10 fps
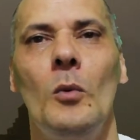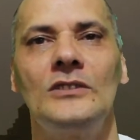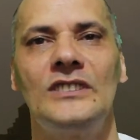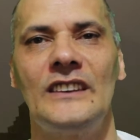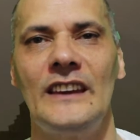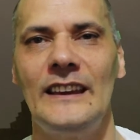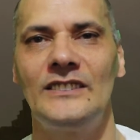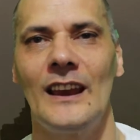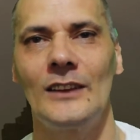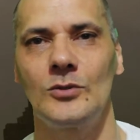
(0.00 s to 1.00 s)
wanted an
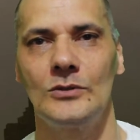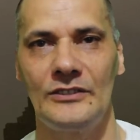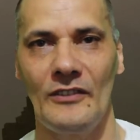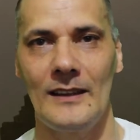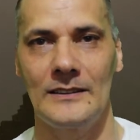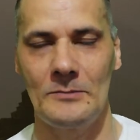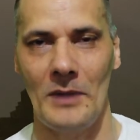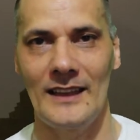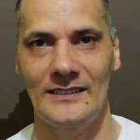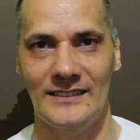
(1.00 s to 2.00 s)
intellectual
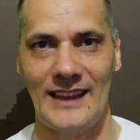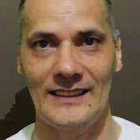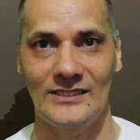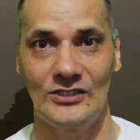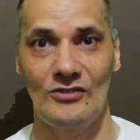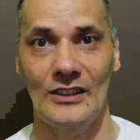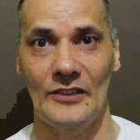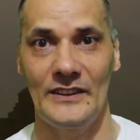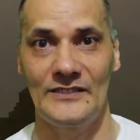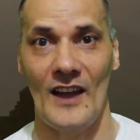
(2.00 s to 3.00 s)
debate to test the strength
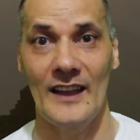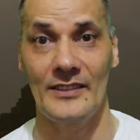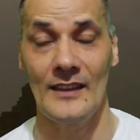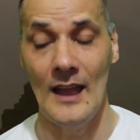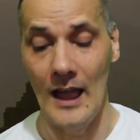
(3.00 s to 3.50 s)
of his faith.